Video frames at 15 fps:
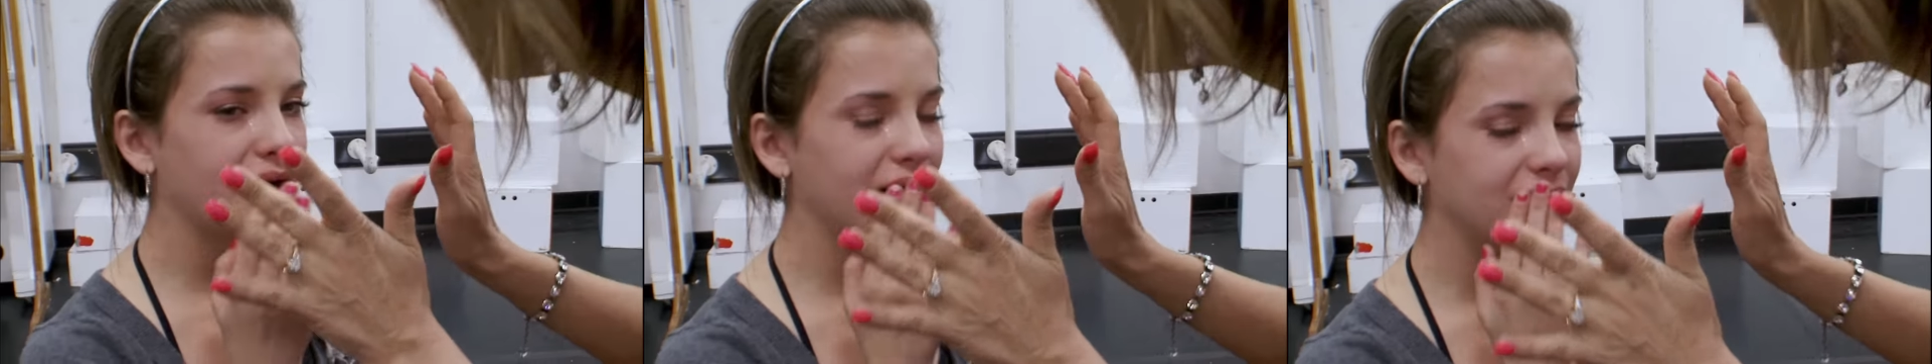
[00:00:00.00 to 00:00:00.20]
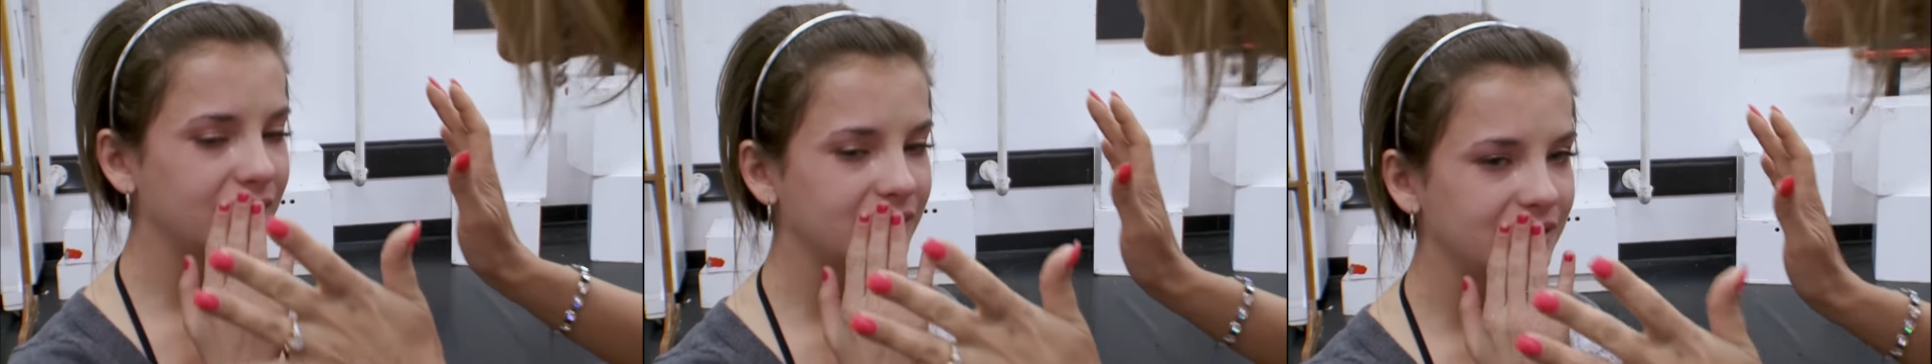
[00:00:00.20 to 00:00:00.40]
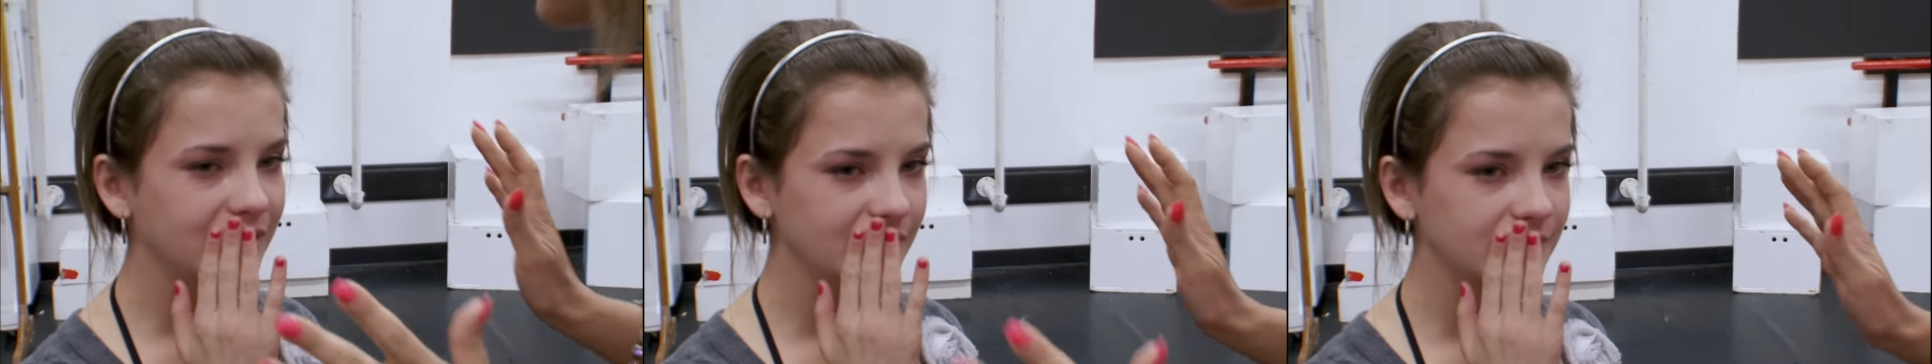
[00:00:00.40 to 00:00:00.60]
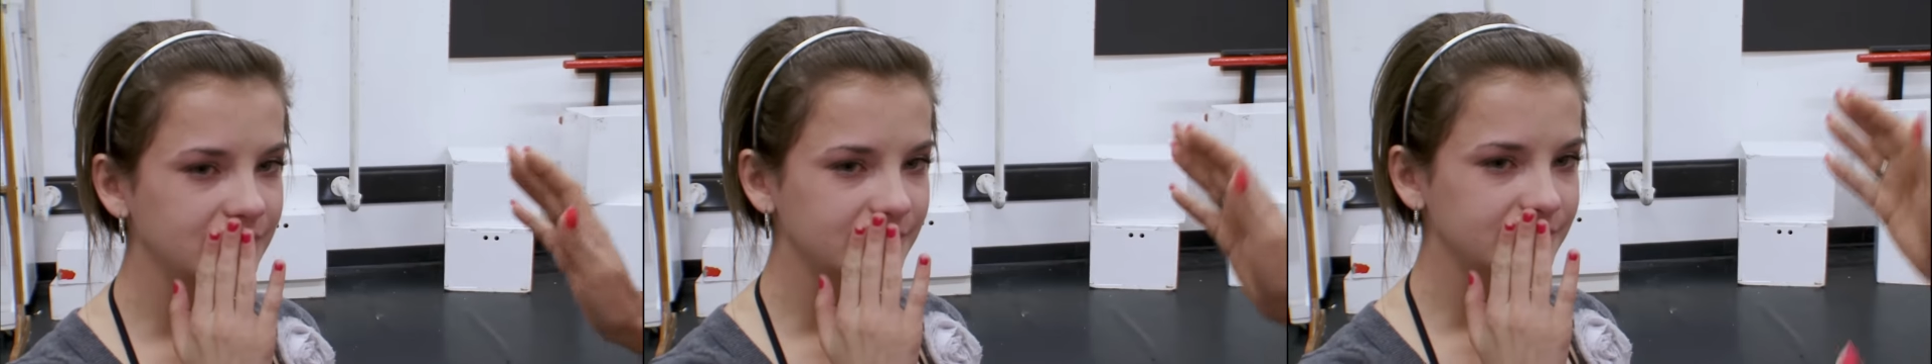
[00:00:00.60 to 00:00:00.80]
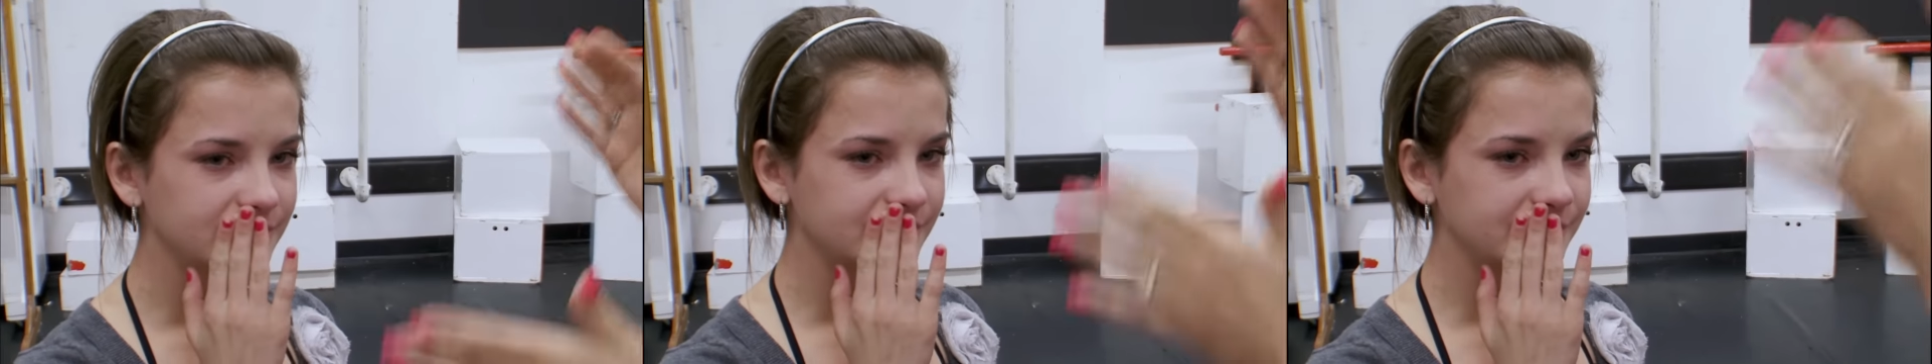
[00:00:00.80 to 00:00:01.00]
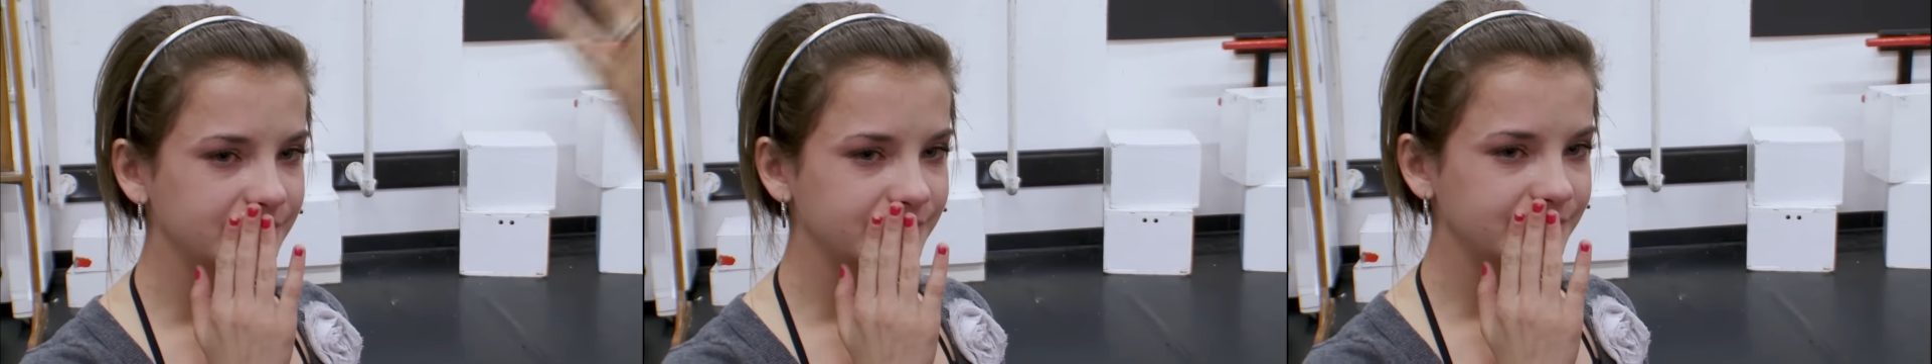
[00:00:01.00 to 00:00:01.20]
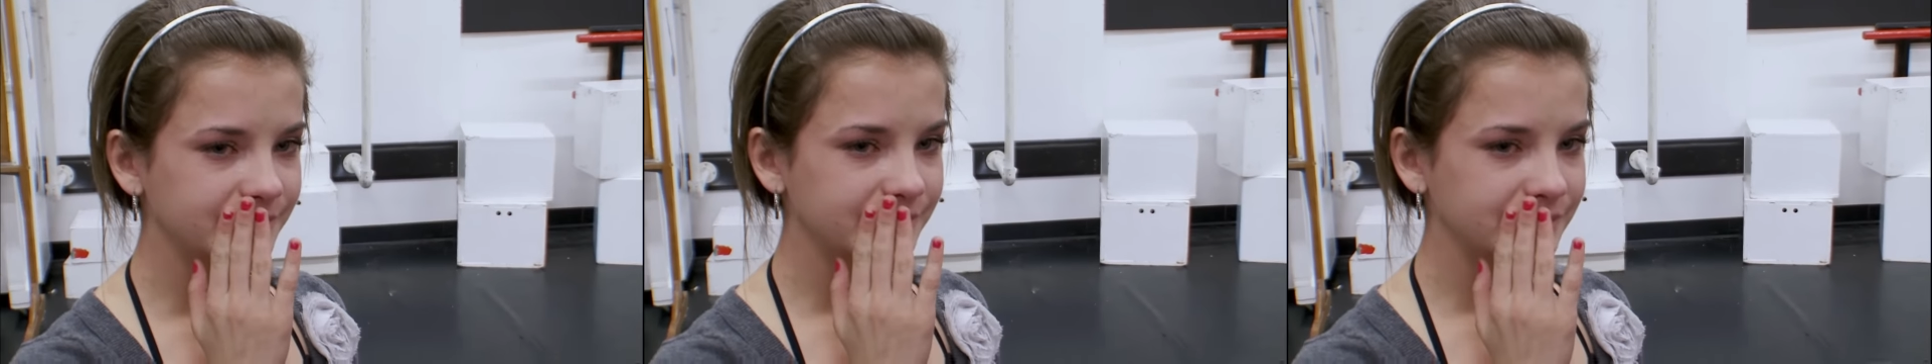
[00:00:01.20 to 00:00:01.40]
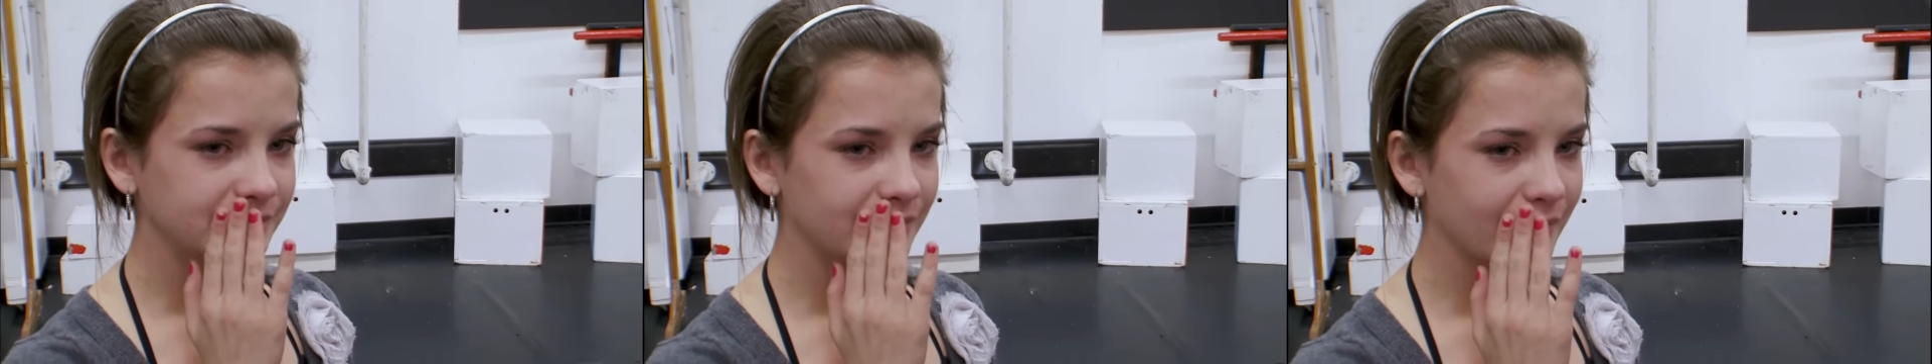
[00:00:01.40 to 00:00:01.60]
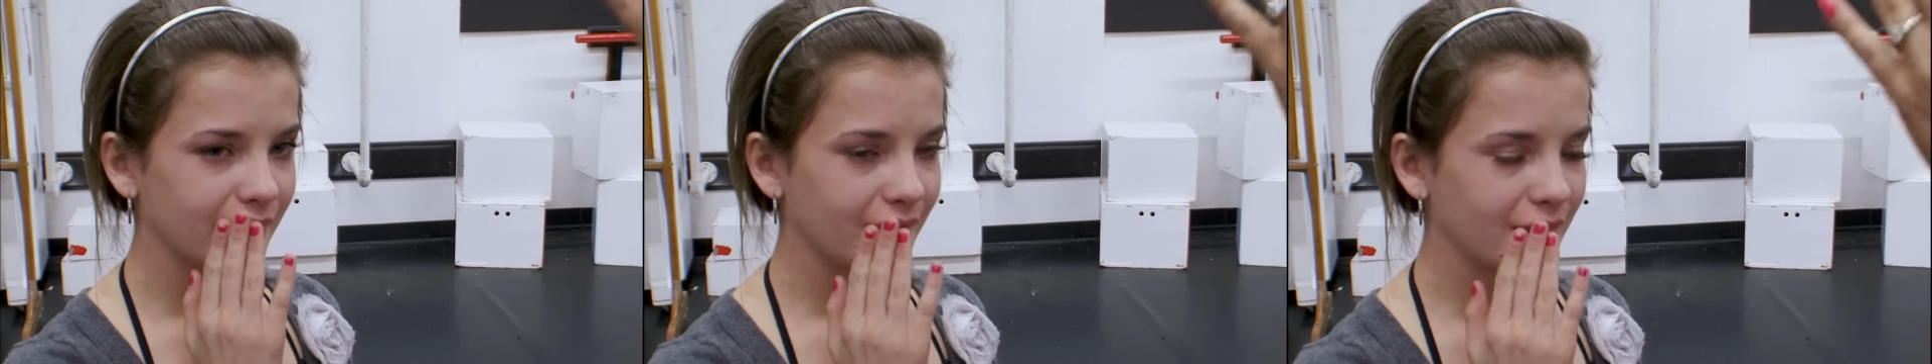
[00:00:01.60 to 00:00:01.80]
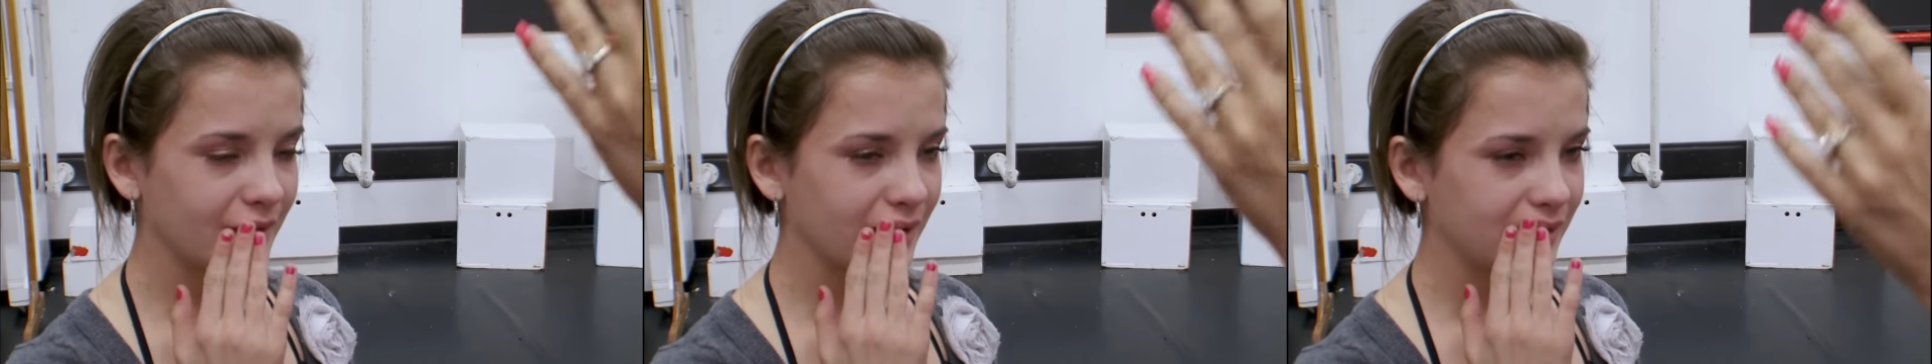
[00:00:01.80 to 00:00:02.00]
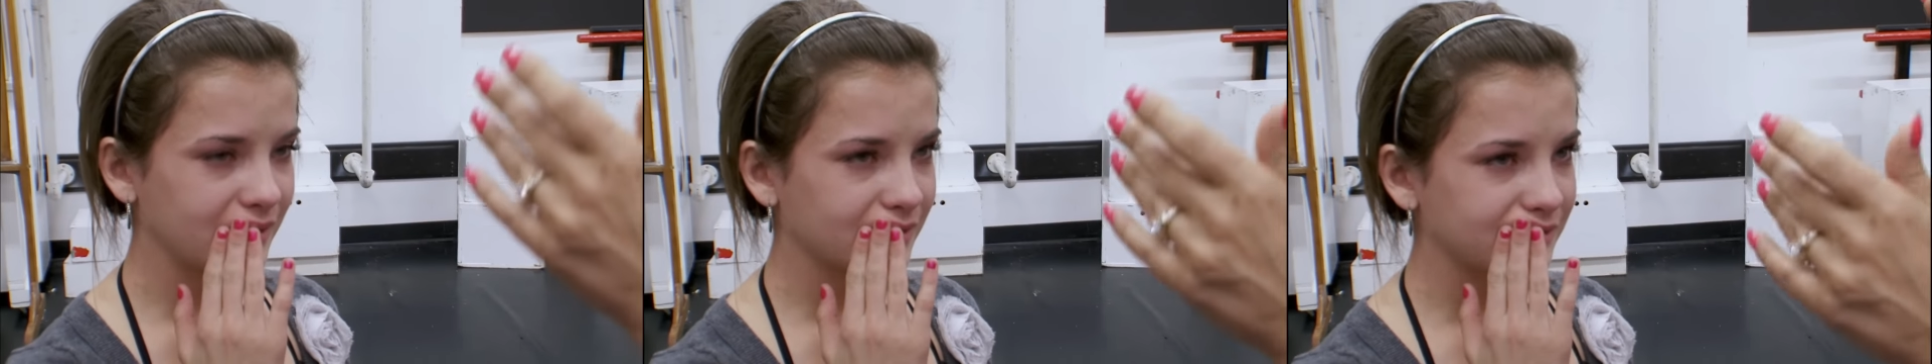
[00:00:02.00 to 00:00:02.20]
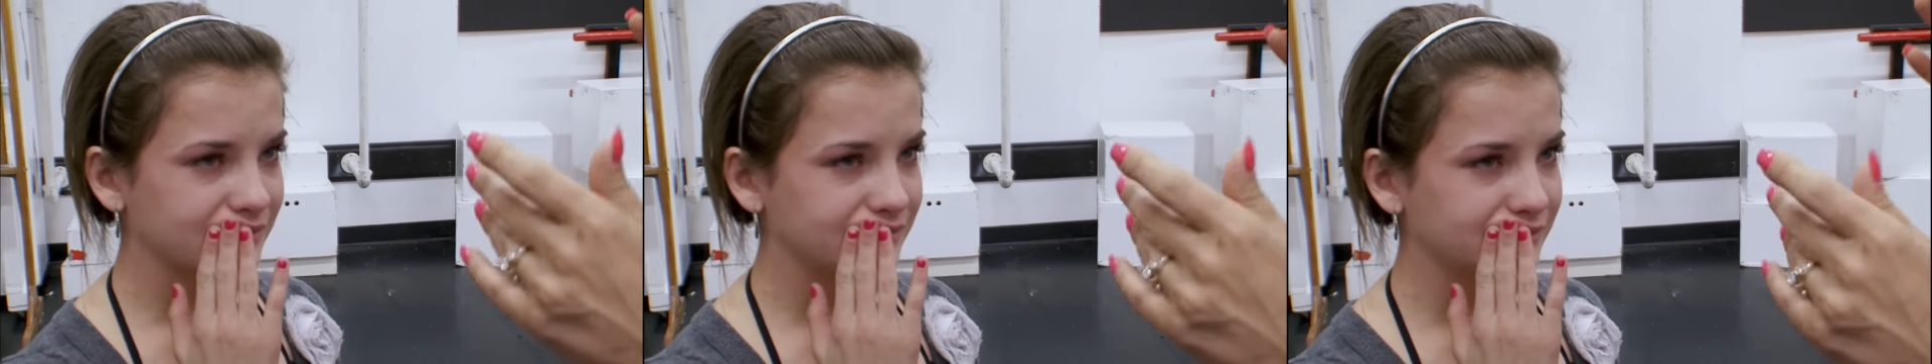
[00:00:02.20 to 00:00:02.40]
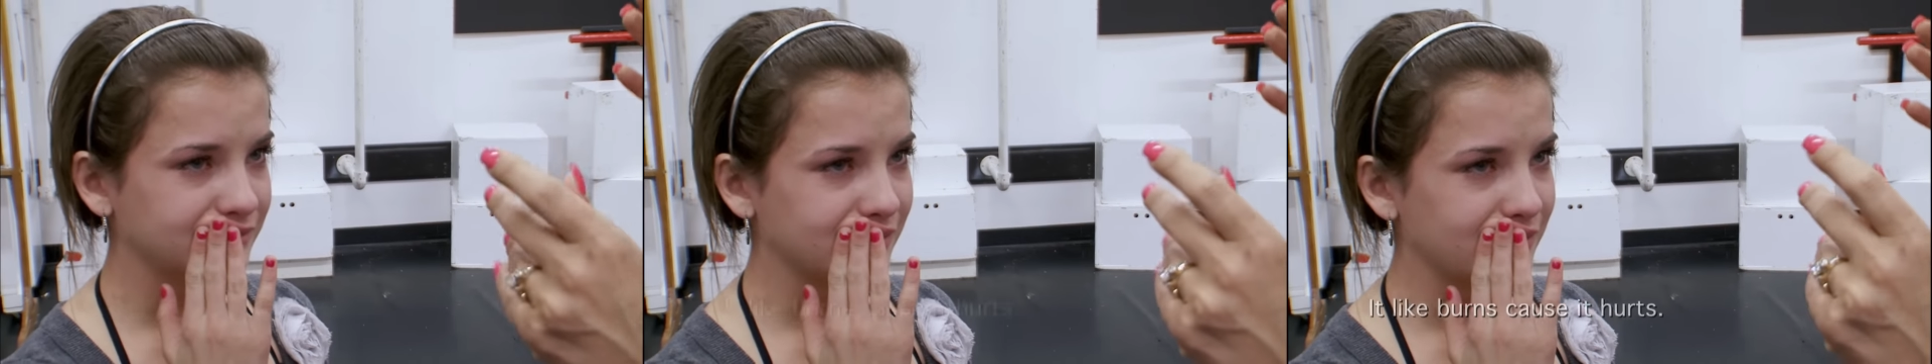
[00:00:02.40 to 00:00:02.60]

It just feels weird, huh? Because it's swollen?